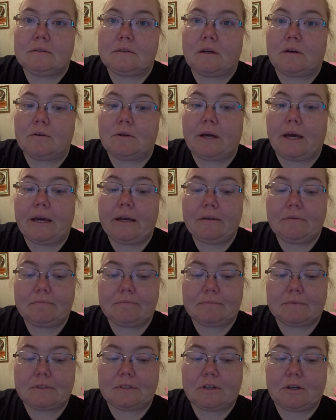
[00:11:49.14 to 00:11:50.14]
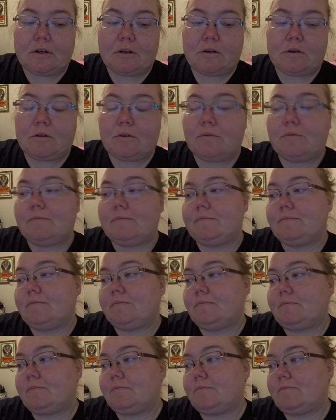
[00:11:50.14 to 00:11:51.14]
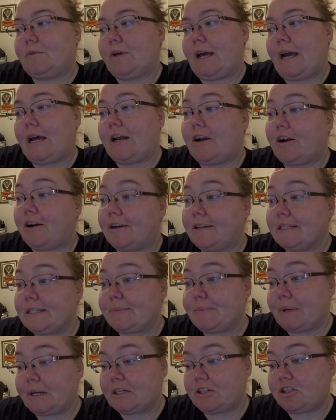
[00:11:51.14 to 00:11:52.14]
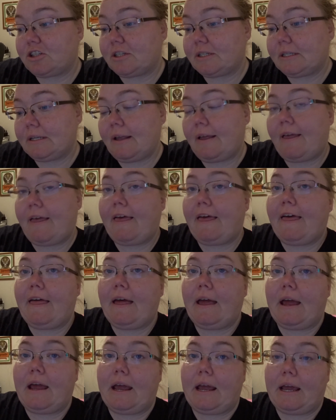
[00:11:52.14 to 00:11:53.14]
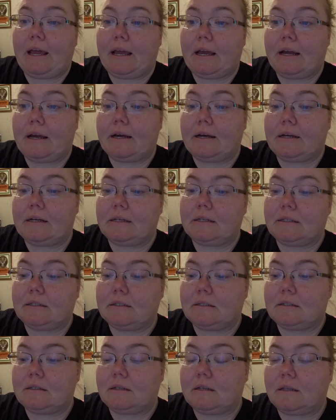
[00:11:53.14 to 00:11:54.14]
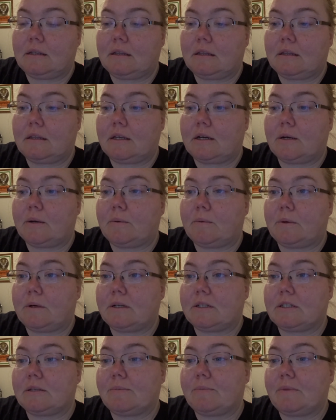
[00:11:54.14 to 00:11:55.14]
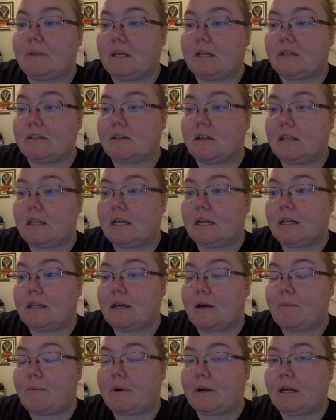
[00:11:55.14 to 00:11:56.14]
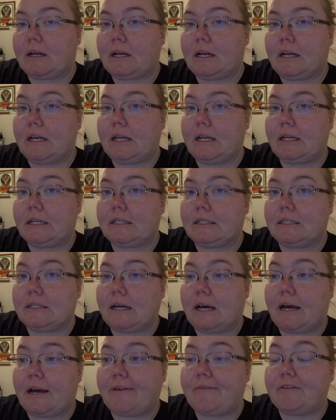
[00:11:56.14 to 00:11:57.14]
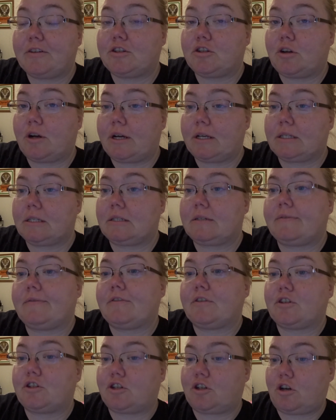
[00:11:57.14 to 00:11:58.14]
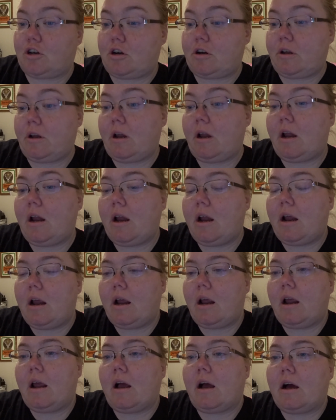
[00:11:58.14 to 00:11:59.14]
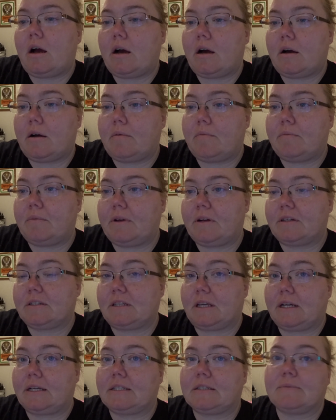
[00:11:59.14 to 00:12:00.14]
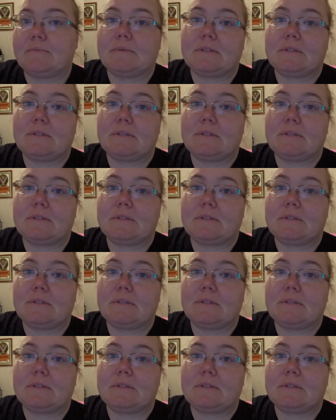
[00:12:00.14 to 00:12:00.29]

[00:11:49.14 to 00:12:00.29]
Okay, so we had our inspection, and there were some things on there that we're gonna need to have addressed for sure. Um, there's like some